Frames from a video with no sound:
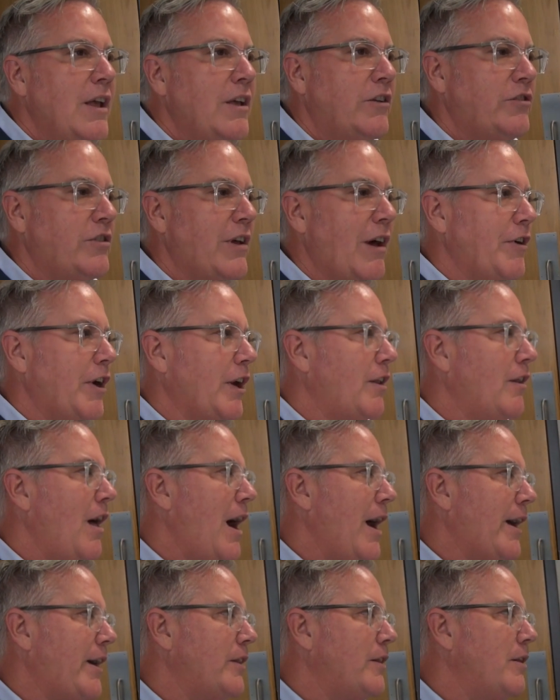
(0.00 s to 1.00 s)
7
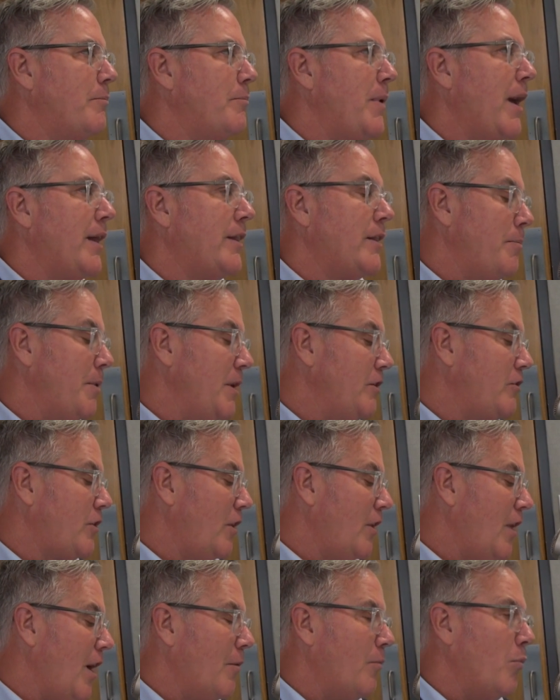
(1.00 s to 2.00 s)
o'clock at the Beach
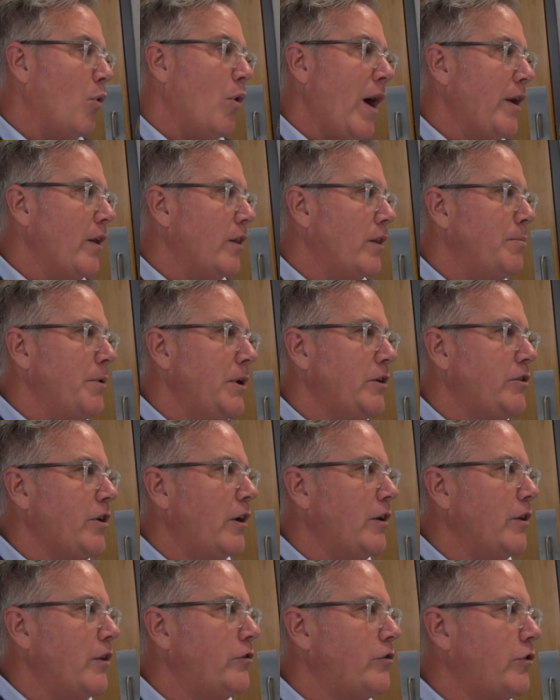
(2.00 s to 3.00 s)
Club, right on the beach
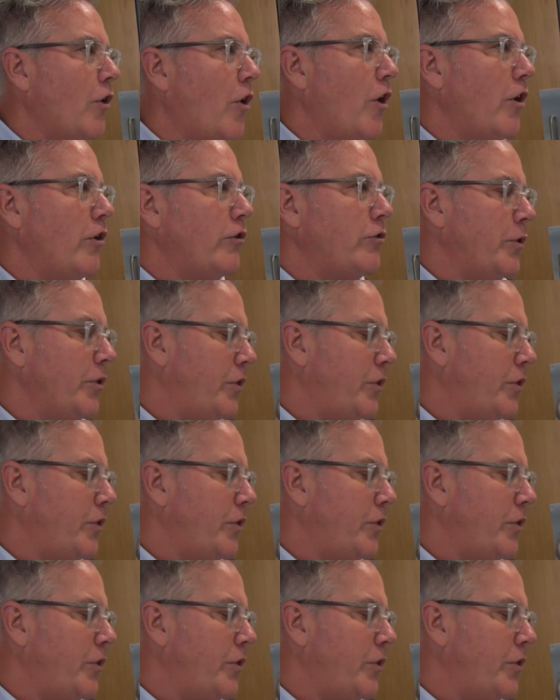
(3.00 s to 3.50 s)
under the stars,